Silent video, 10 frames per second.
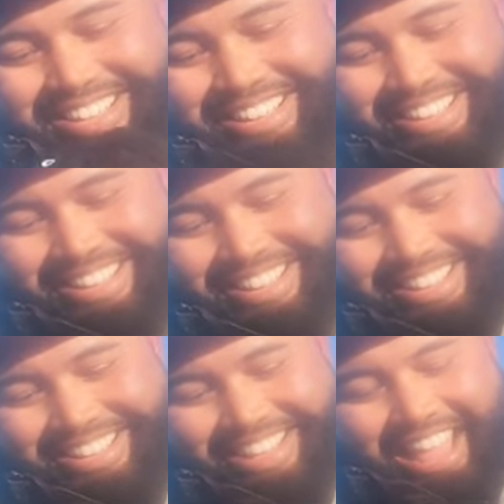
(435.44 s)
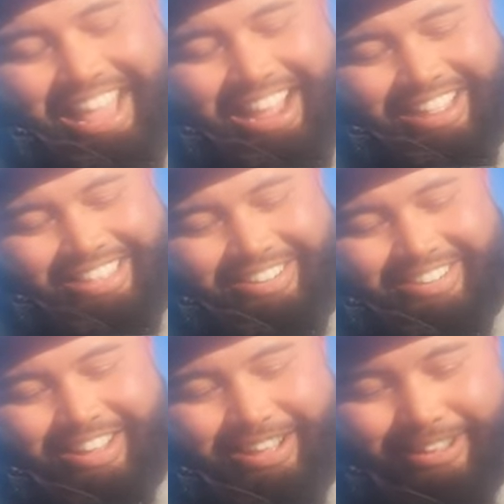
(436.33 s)
The grub. On the
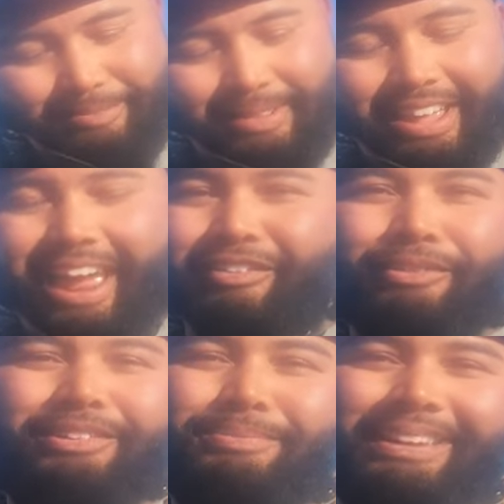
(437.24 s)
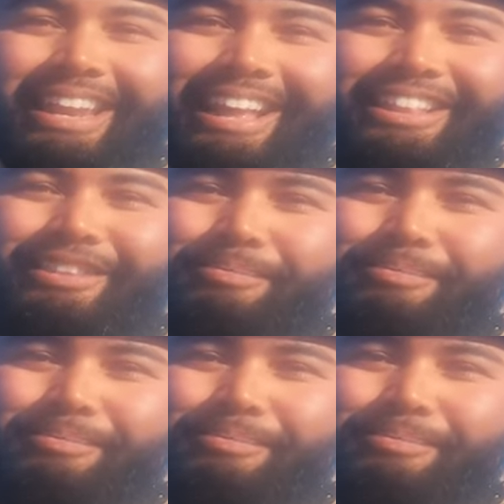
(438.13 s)
grub. Everyone's been nailing the